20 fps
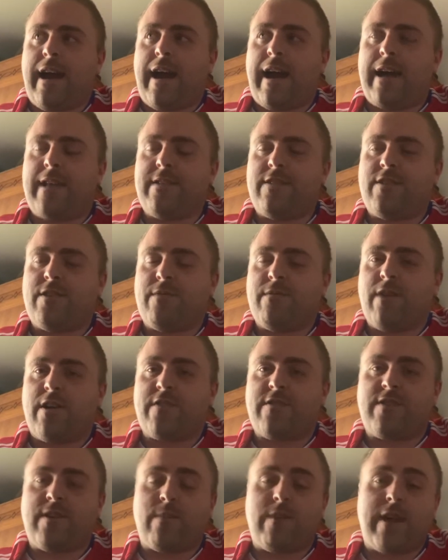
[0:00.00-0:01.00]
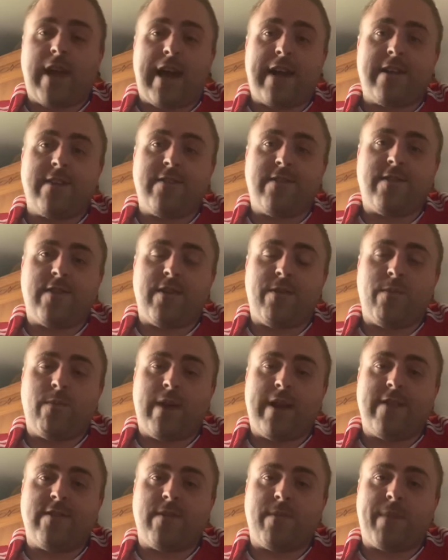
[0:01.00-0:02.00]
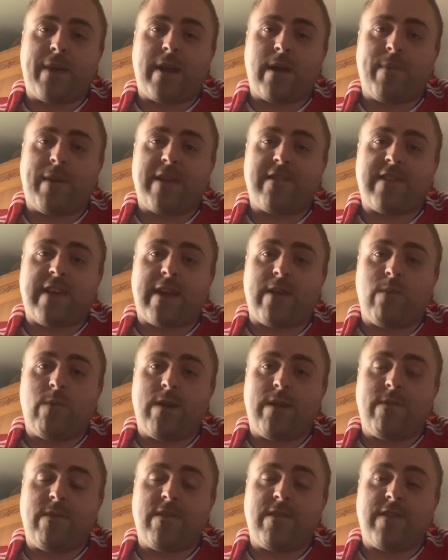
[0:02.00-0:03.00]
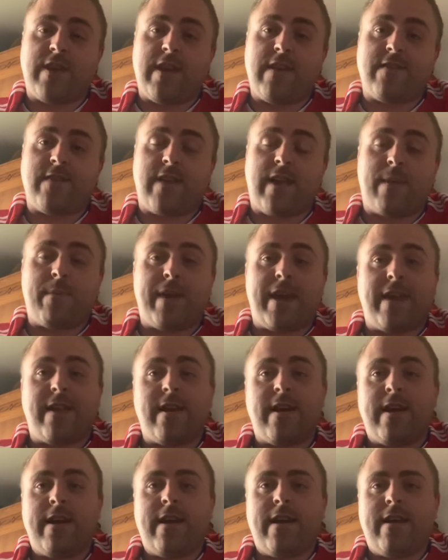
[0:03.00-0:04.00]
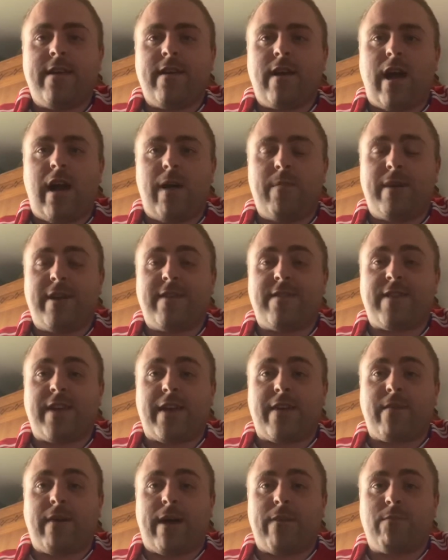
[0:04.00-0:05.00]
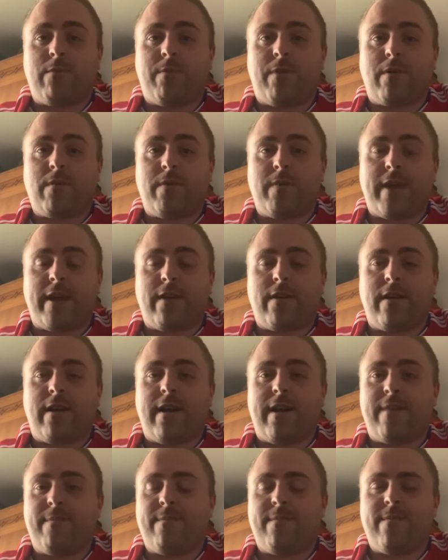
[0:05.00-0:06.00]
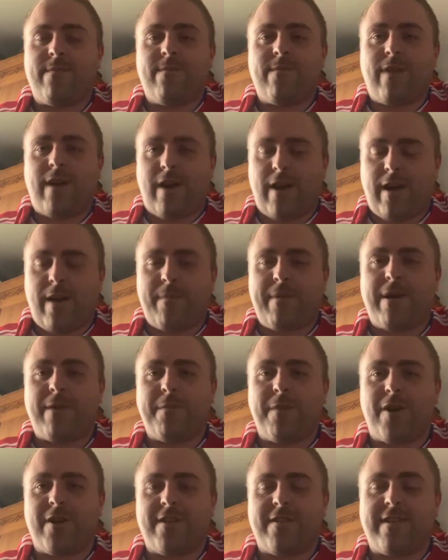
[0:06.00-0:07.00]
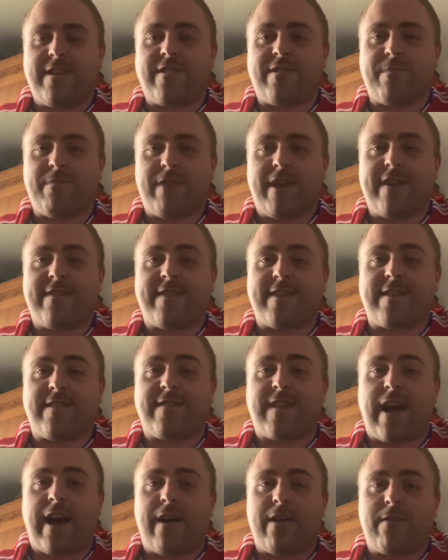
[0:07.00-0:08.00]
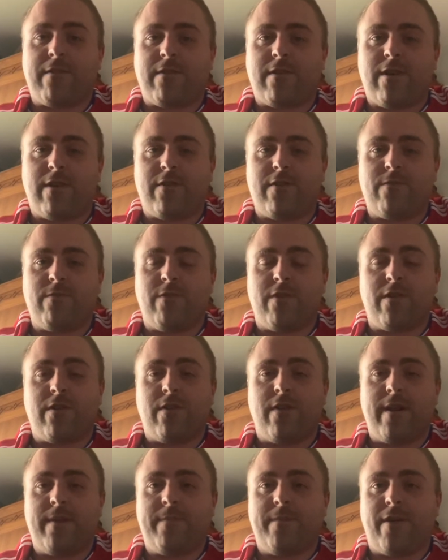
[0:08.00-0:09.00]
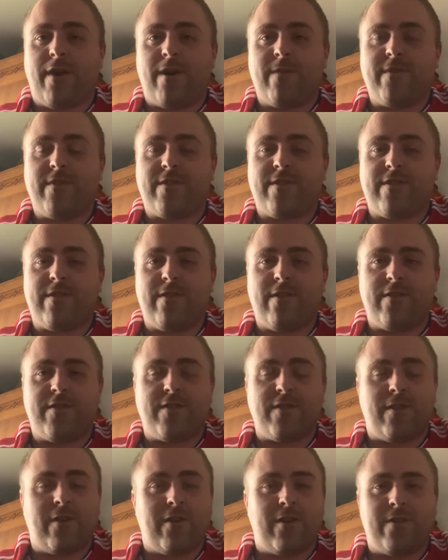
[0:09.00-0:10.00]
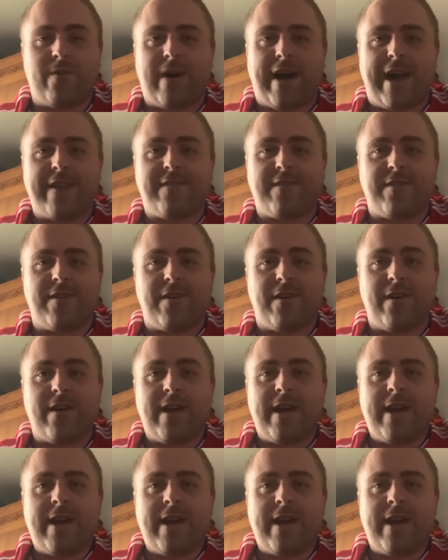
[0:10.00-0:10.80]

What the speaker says: the two losses that we had into wins and pick up our second win of the season, I mean, the City Ground will probably be a bit more than decent place to start a good run going. But obviously, otherwise, you know,